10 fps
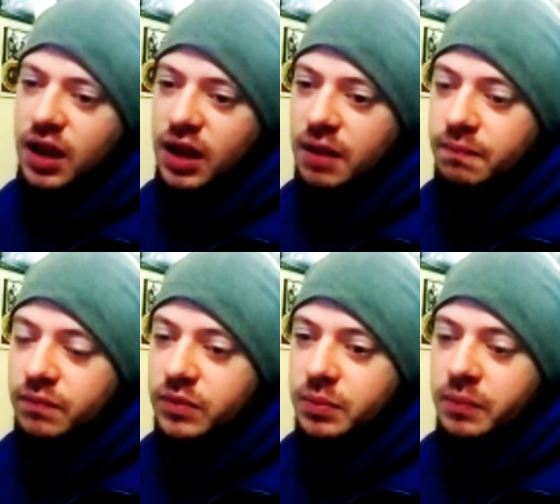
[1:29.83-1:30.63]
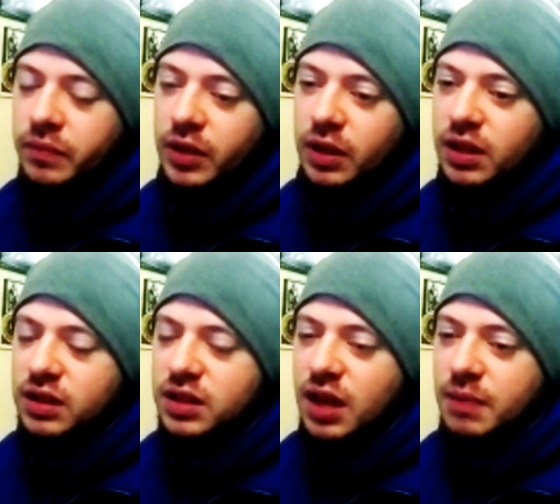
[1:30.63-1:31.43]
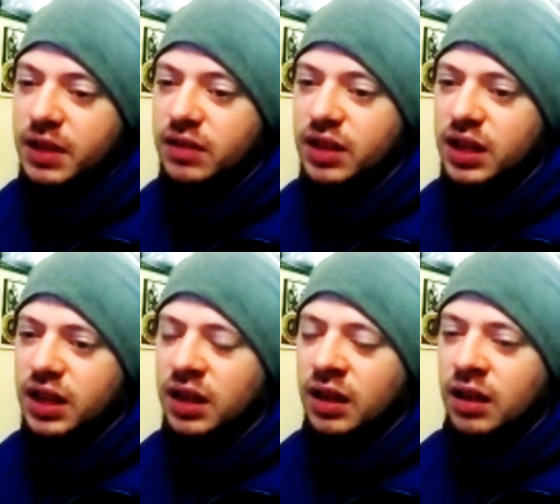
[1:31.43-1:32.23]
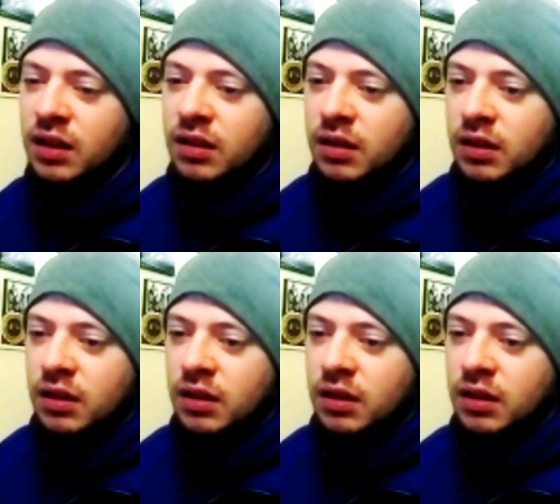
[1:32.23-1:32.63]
Like I said, I mean, the